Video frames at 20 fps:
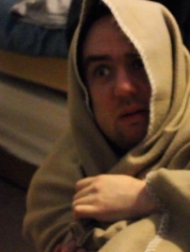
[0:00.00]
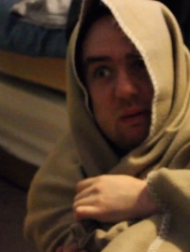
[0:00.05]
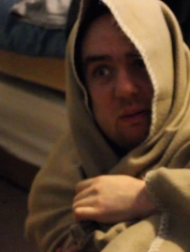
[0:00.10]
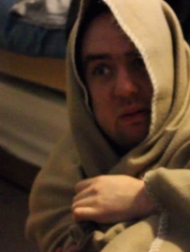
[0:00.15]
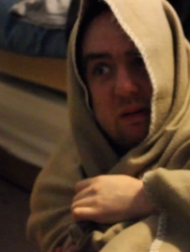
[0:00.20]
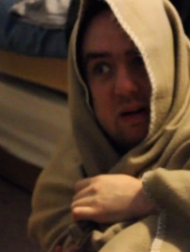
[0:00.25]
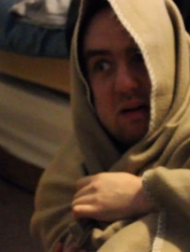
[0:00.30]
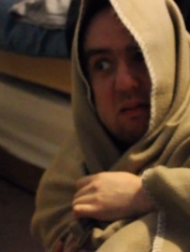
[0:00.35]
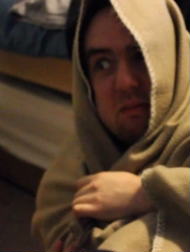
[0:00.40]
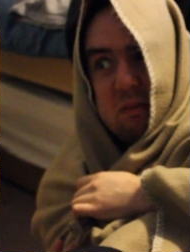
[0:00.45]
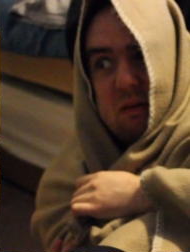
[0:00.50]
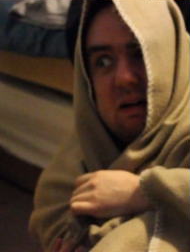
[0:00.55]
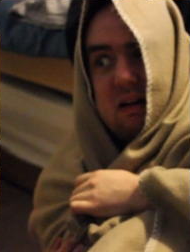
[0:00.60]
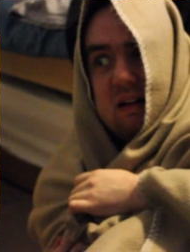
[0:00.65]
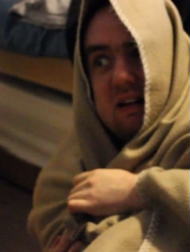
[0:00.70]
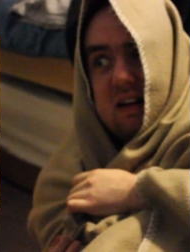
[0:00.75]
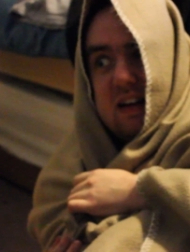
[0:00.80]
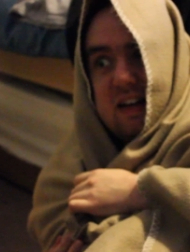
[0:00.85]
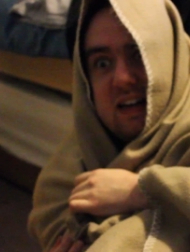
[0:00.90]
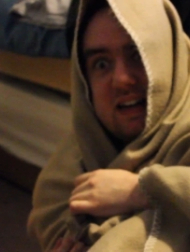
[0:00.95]
Who am
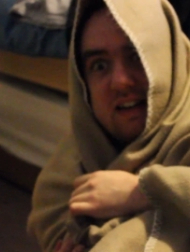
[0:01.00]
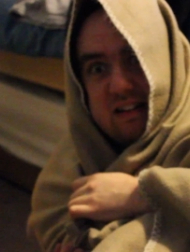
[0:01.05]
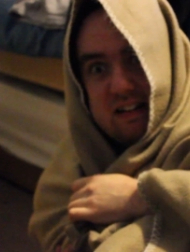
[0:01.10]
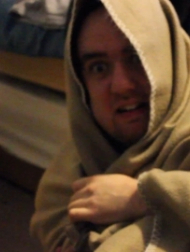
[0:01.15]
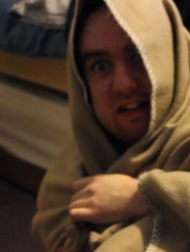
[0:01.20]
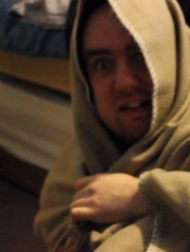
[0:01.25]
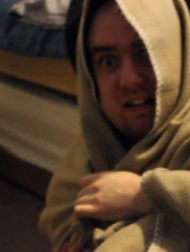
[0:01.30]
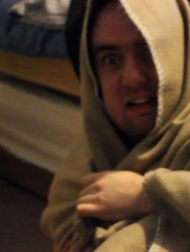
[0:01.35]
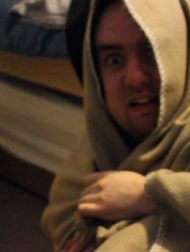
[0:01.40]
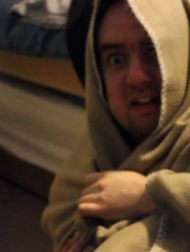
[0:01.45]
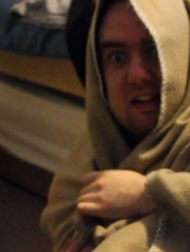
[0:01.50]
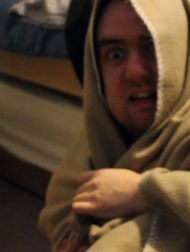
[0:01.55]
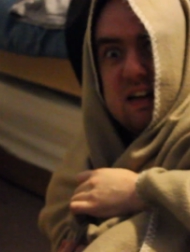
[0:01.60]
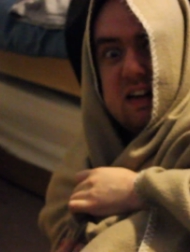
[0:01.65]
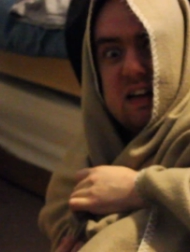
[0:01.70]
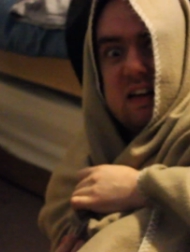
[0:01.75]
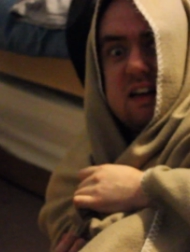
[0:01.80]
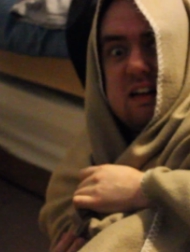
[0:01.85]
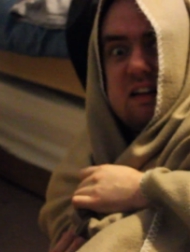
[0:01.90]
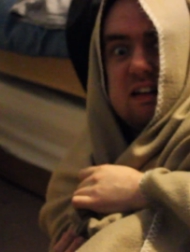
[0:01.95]
I?
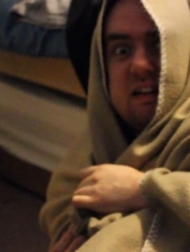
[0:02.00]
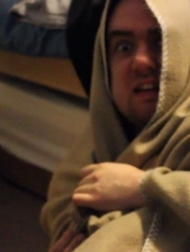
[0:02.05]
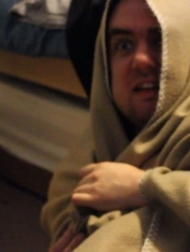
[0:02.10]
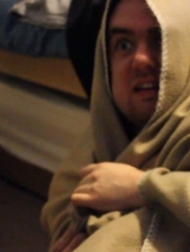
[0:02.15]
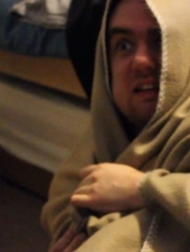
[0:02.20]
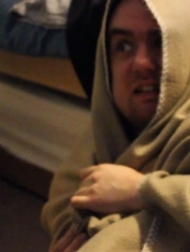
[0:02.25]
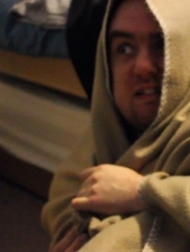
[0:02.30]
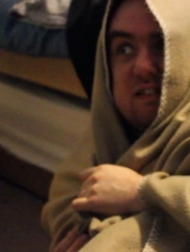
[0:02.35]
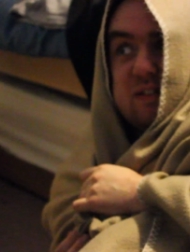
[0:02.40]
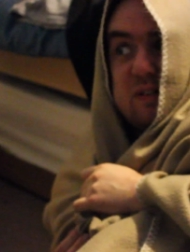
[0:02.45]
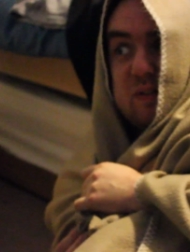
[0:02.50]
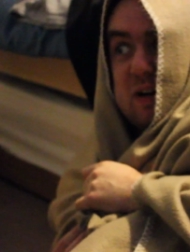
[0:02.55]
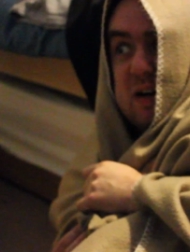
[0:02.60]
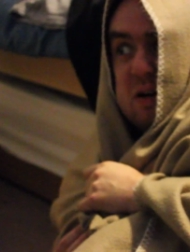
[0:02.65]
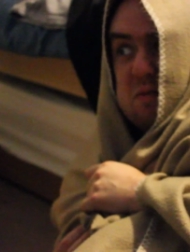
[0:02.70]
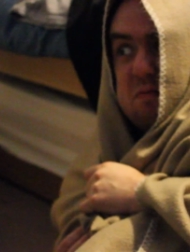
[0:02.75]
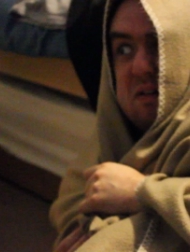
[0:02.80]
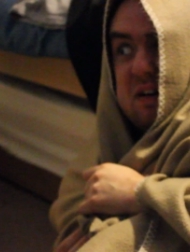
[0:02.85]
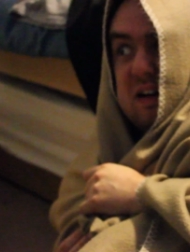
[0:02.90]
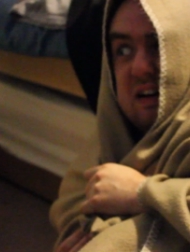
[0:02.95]
Who
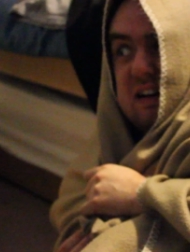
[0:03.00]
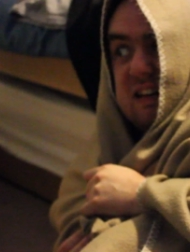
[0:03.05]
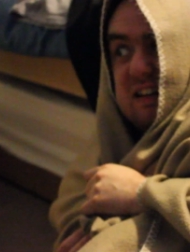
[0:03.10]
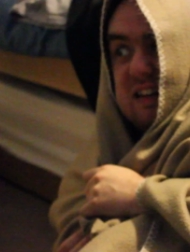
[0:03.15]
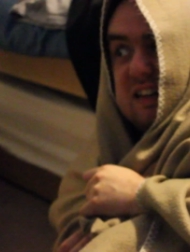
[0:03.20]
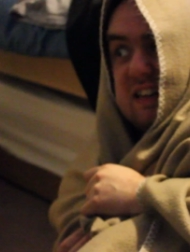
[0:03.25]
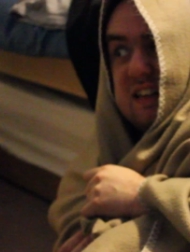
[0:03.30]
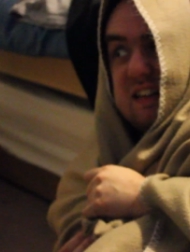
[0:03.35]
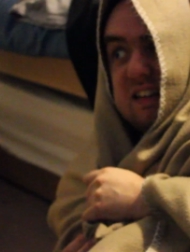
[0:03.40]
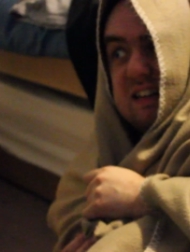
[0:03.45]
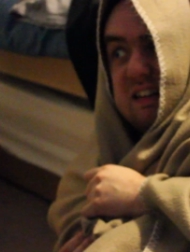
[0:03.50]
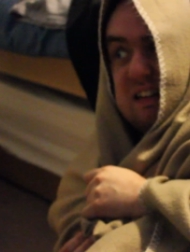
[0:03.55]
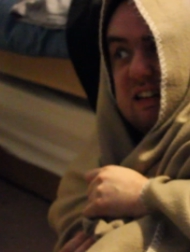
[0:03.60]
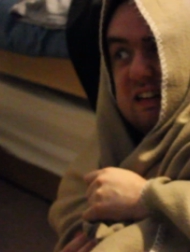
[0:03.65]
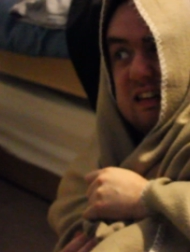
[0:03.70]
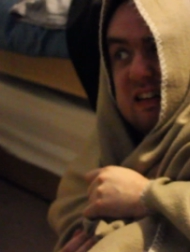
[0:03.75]
am I?